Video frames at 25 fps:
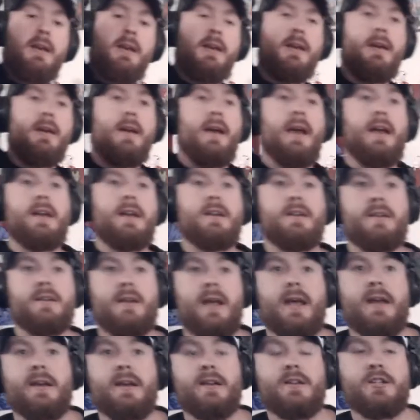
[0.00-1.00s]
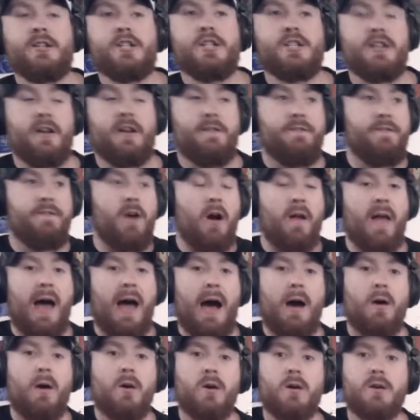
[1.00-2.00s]
and she's going to fall
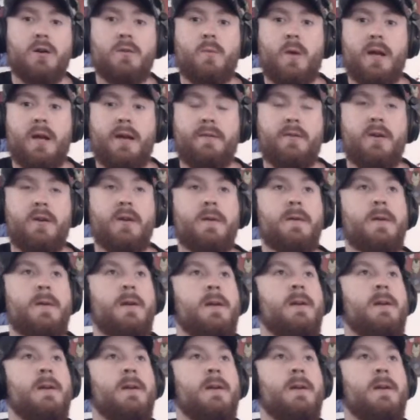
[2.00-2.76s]
out or whatever.